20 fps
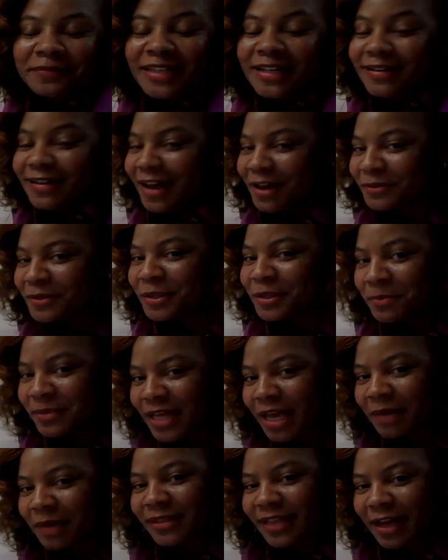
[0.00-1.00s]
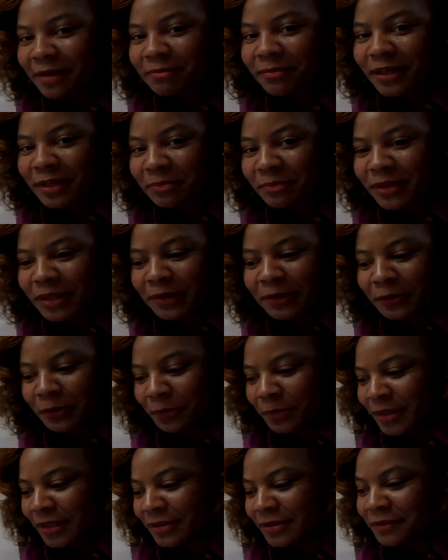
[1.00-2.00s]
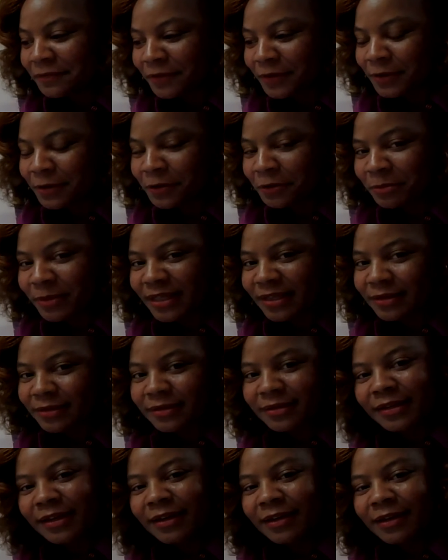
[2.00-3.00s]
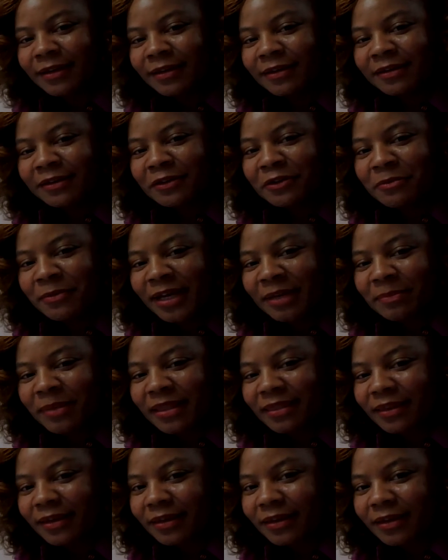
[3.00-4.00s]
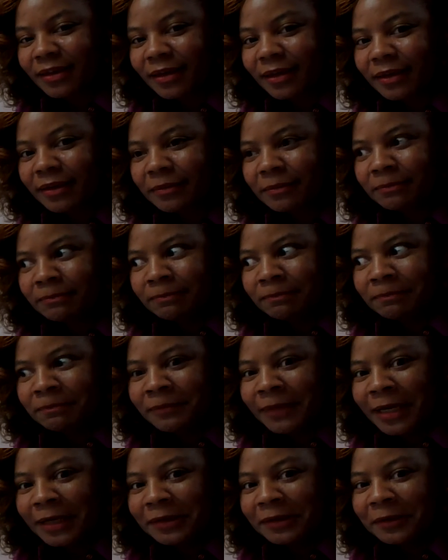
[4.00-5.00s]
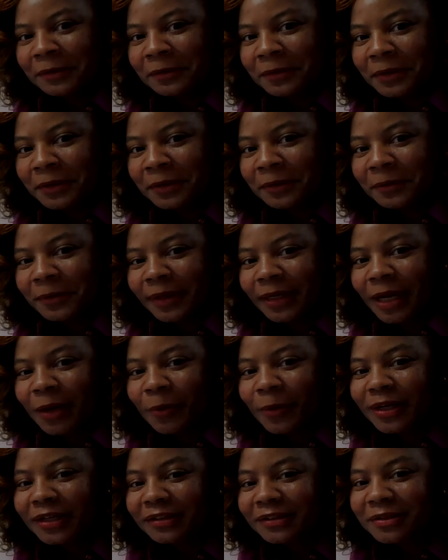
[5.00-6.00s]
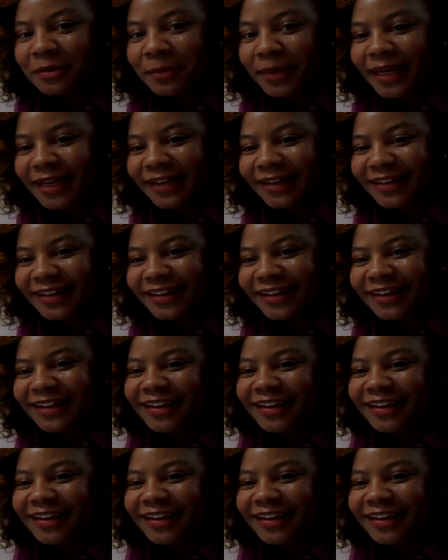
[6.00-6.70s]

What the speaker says: Now sometimes that may be a little bit difficult because you might be thinking, I don't know what I want to make.